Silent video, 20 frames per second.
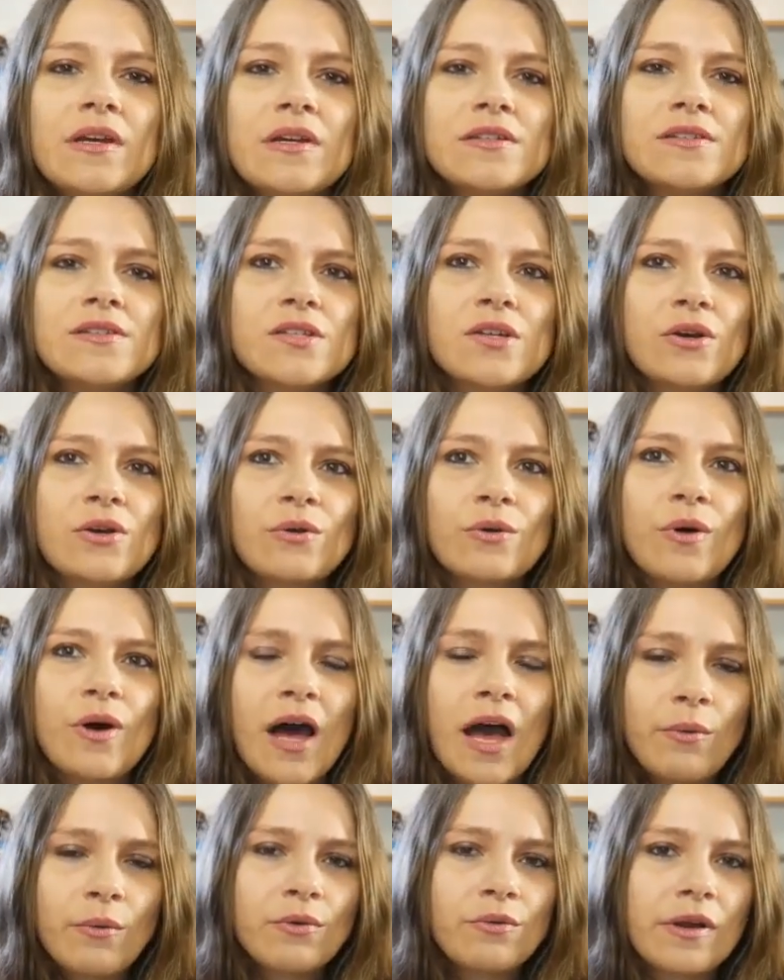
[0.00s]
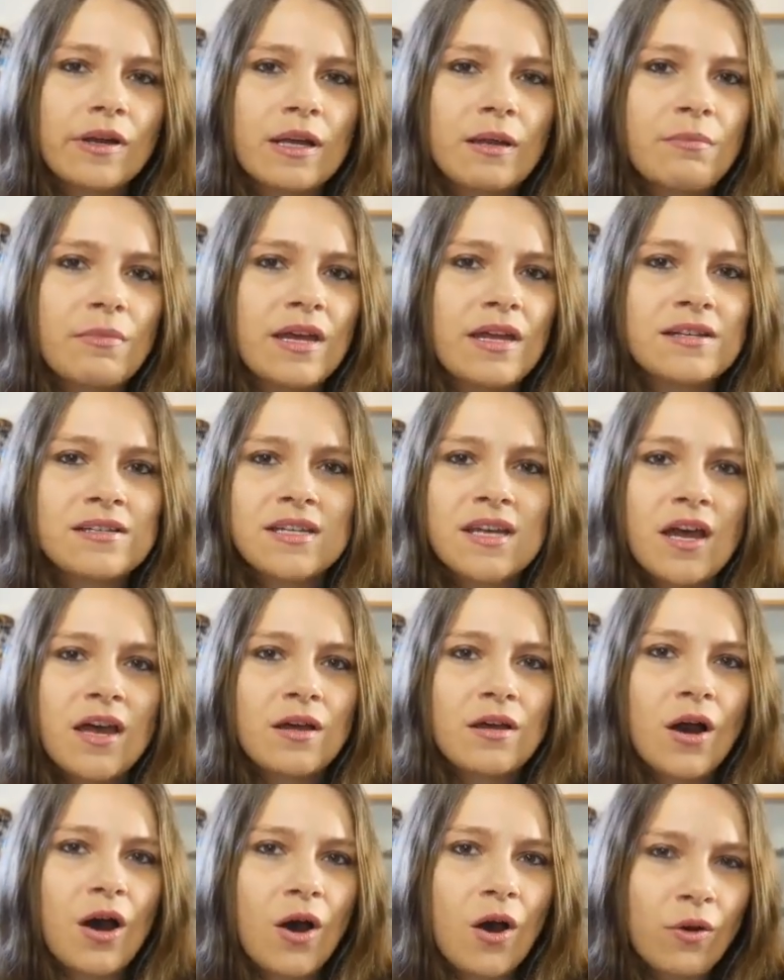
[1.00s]
So I would recommend
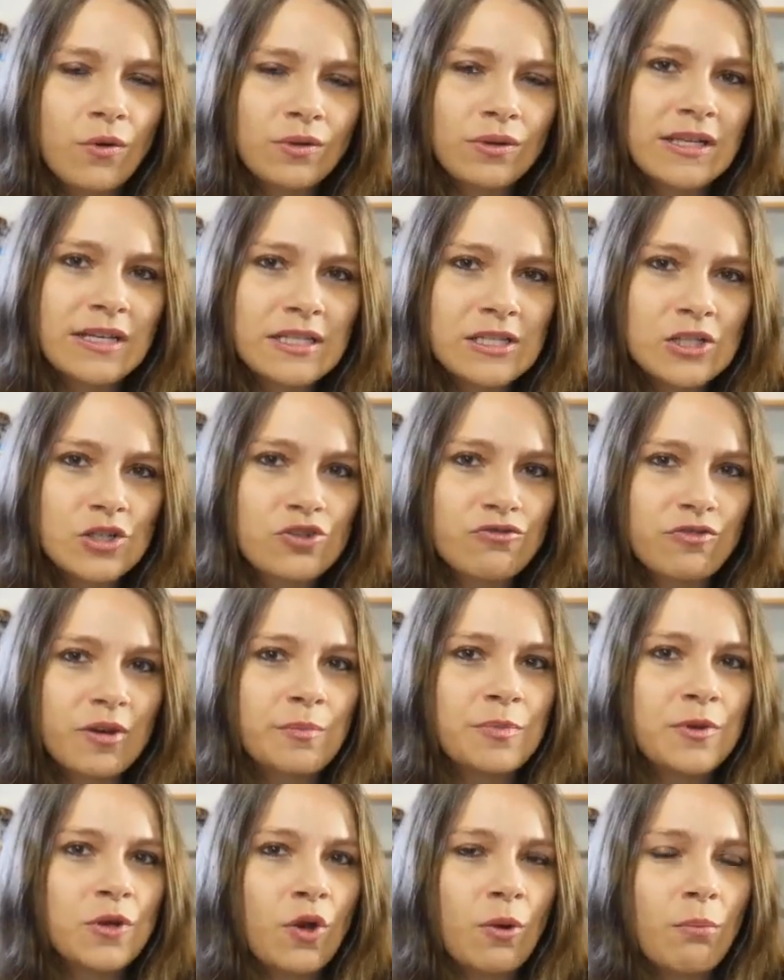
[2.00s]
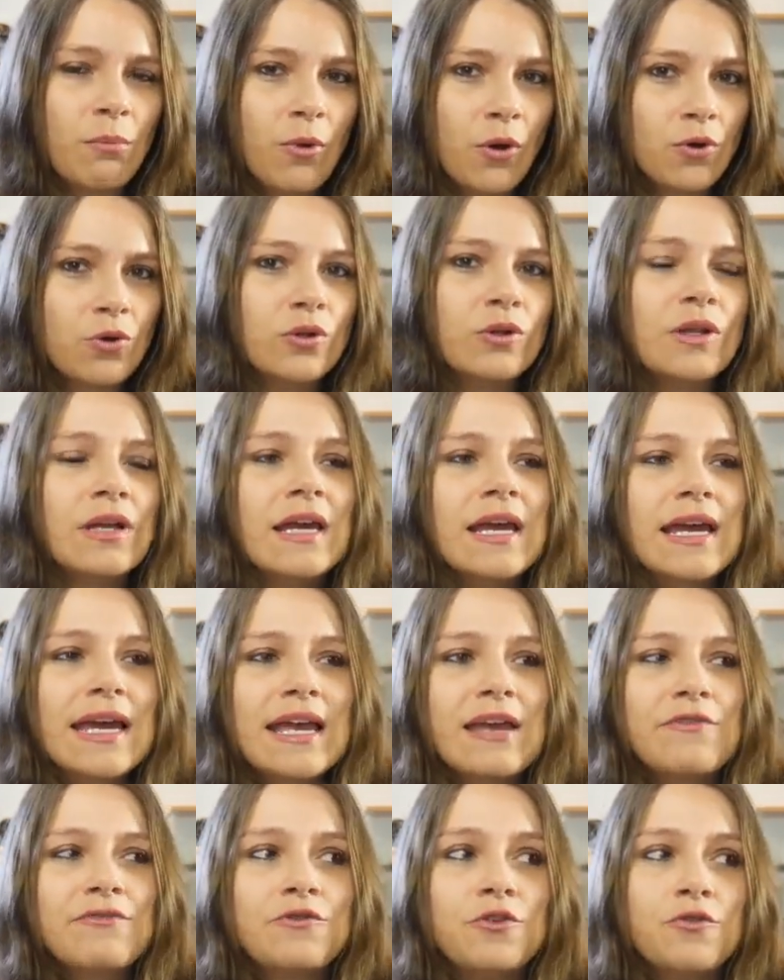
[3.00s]
only strip your model
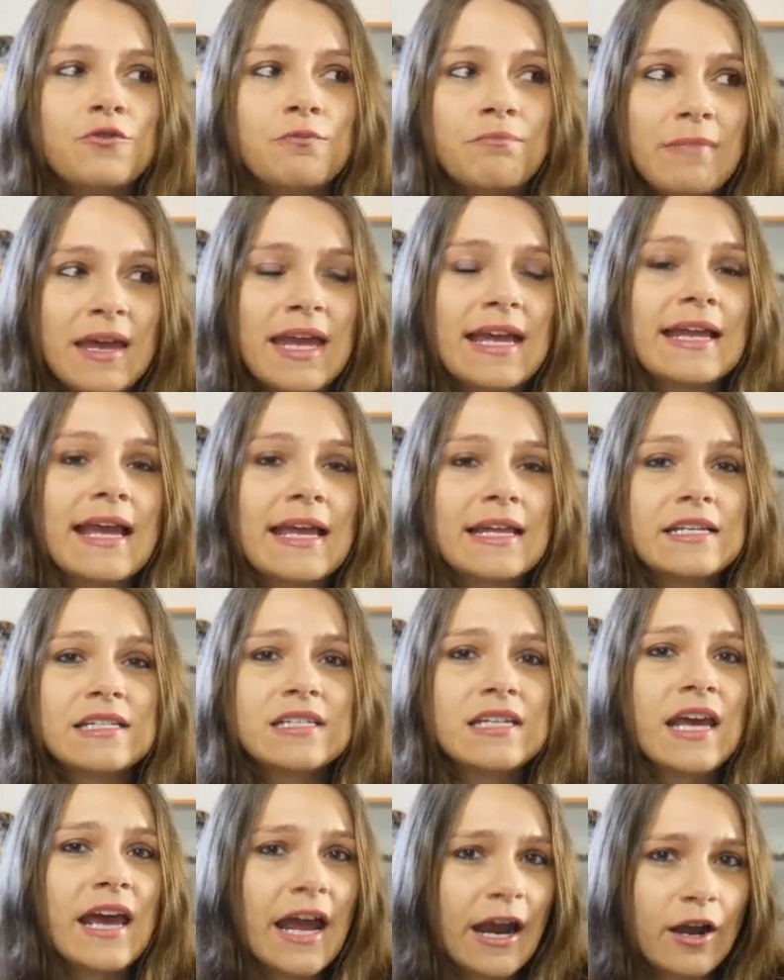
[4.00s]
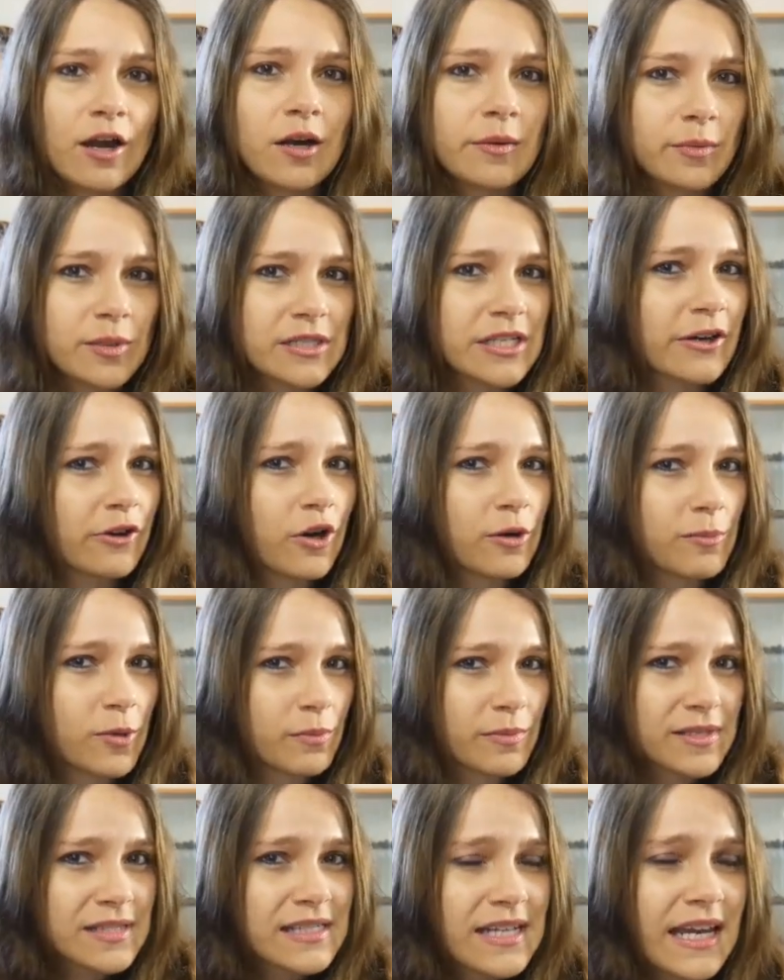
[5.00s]
if you've made a terrible
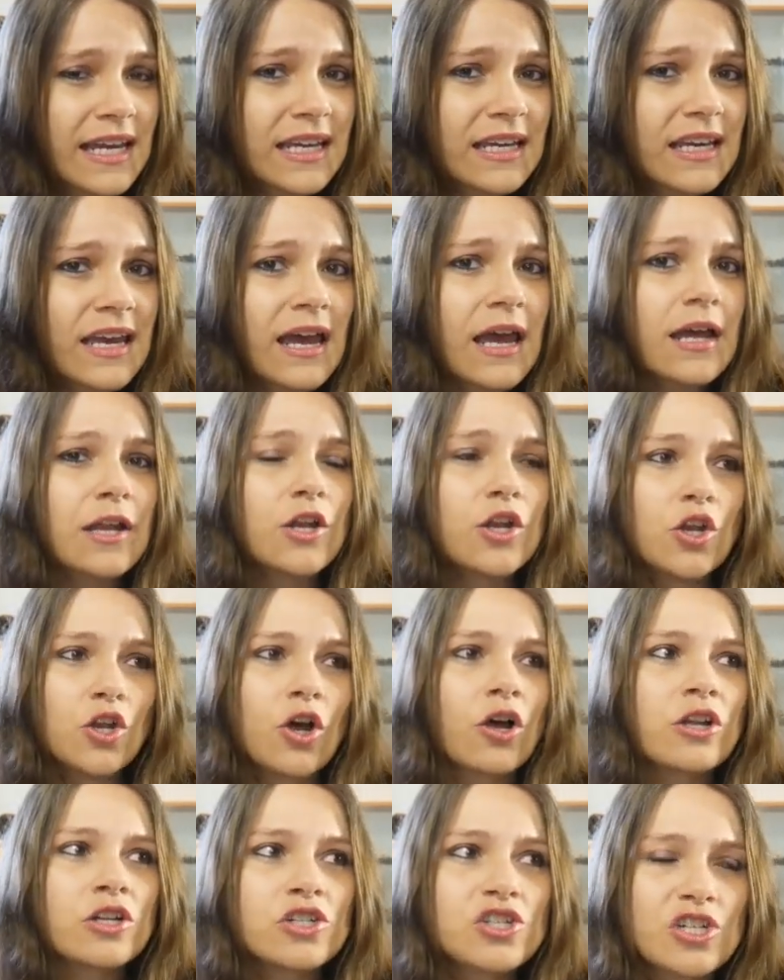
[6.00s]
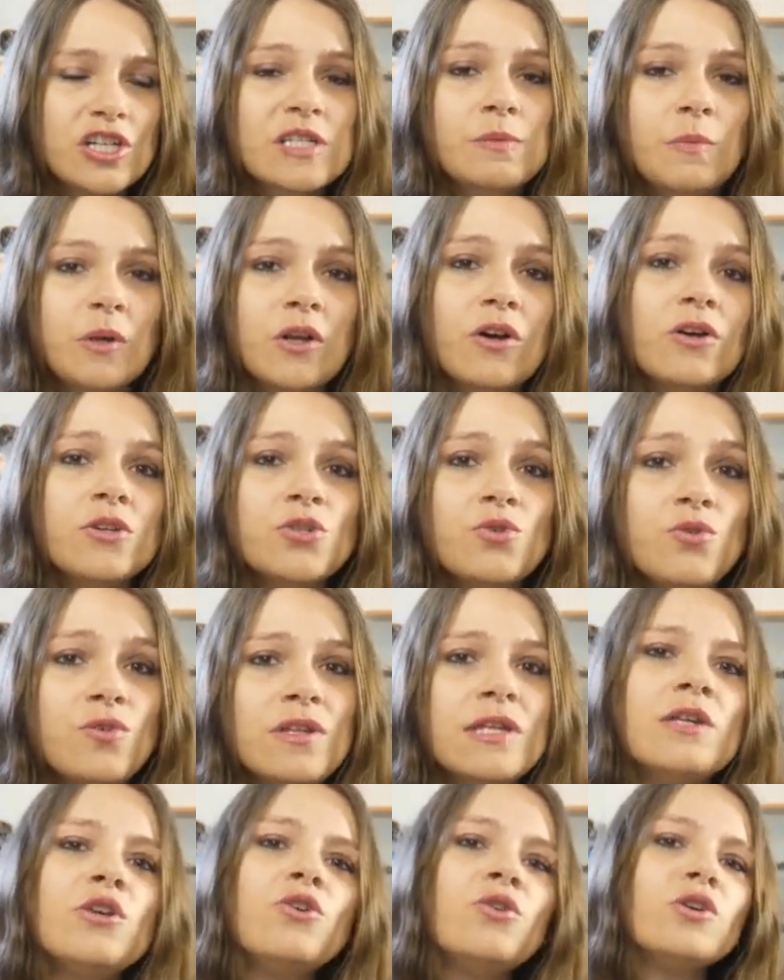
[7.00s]
mistake, not just because you
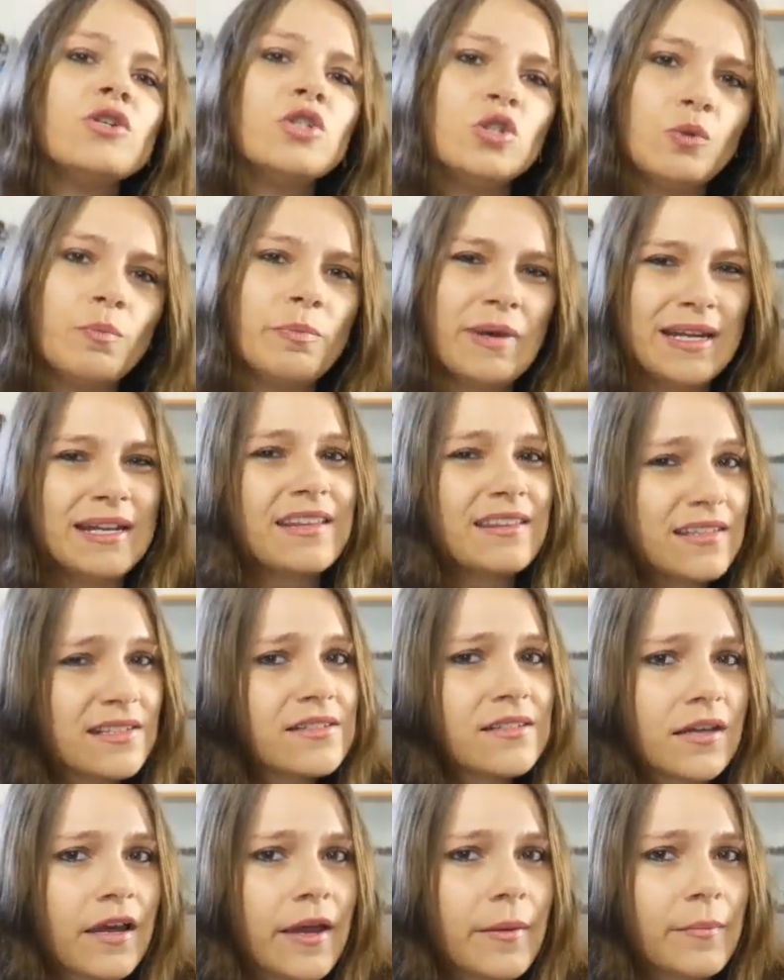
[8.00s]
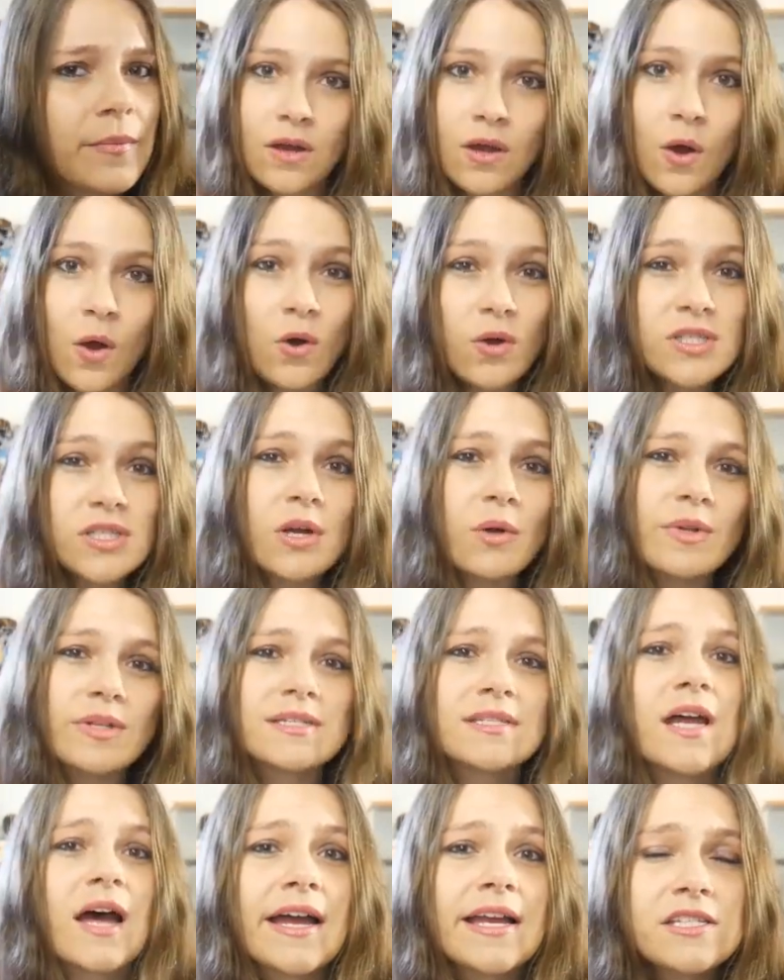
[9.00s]
think you can do better this time. Also,
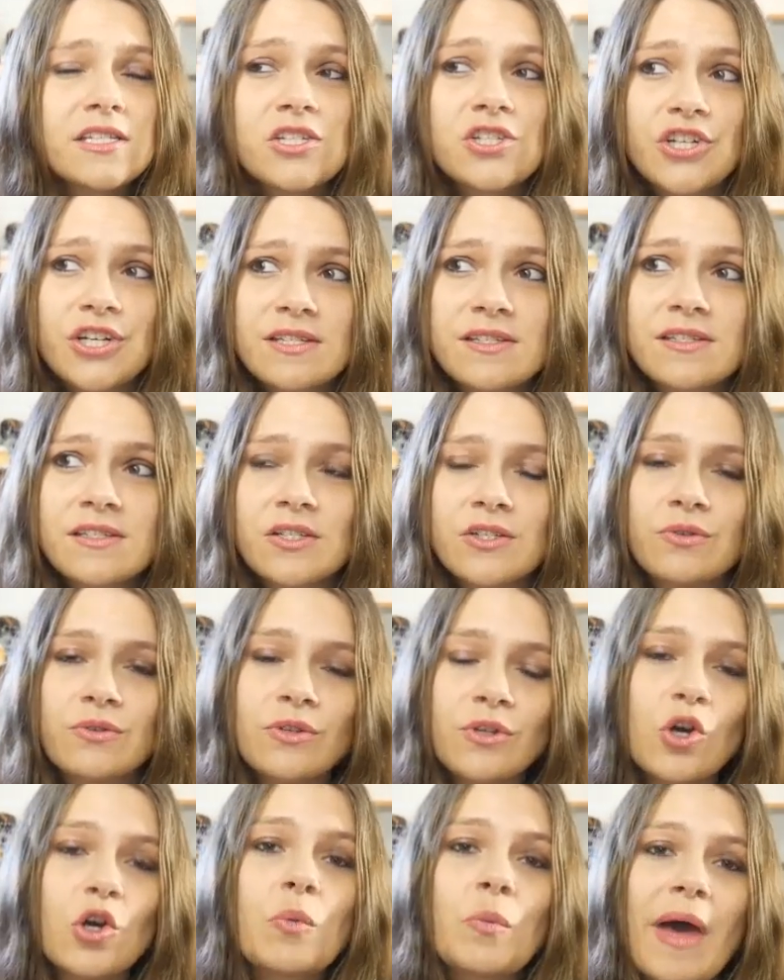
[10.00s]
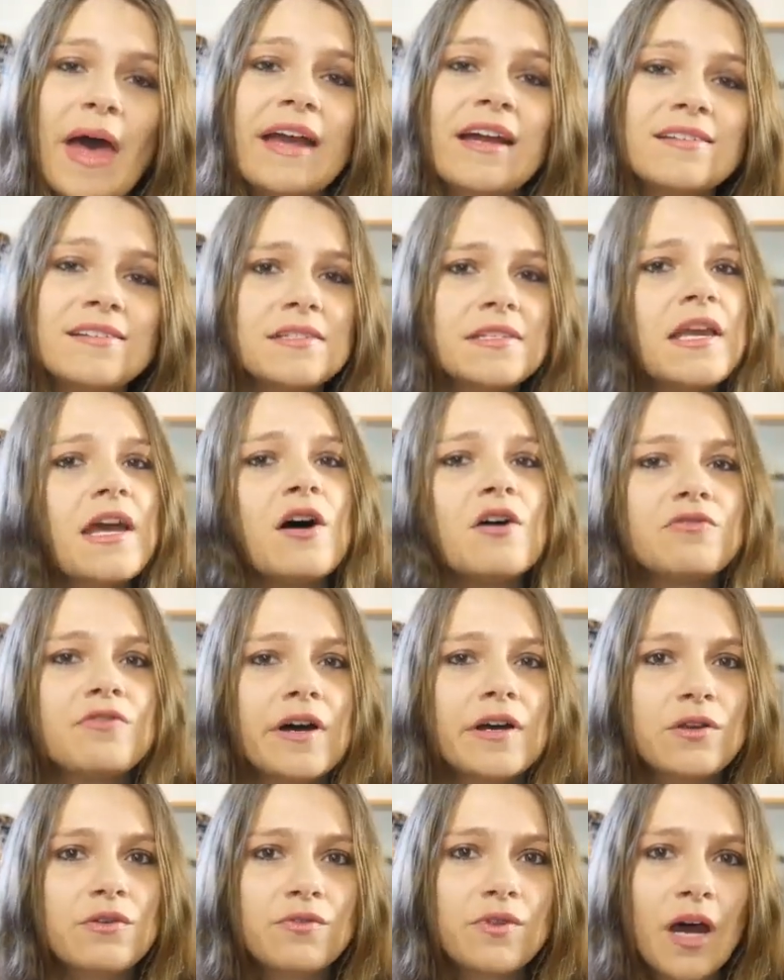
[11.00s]
it's nice just to look back and see how
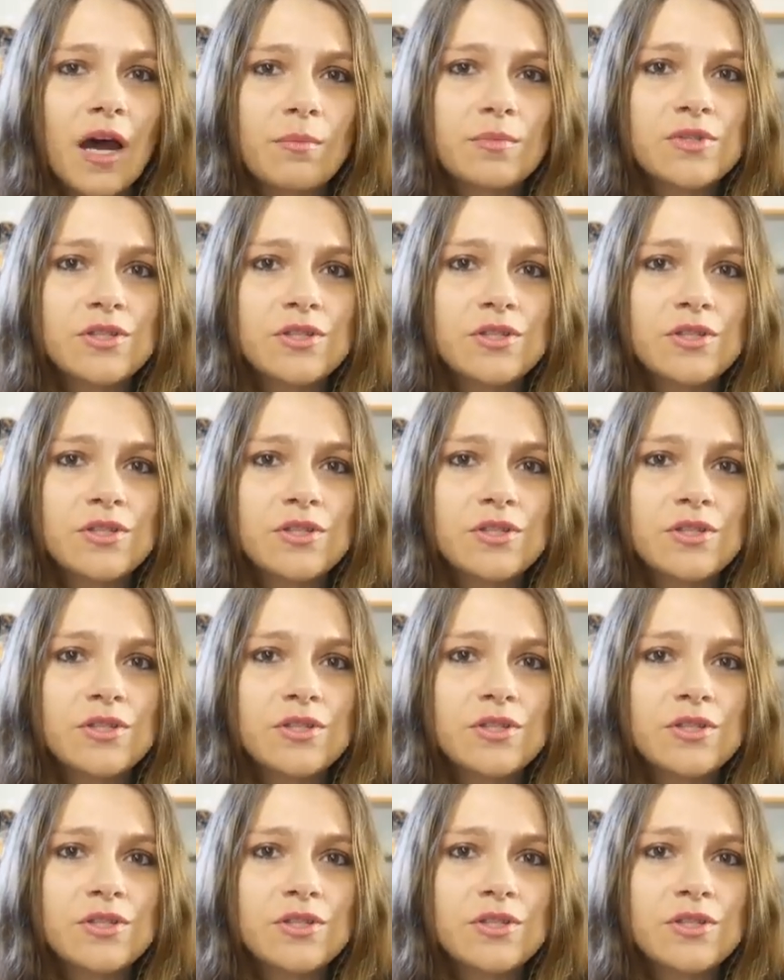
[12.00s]
far you've come.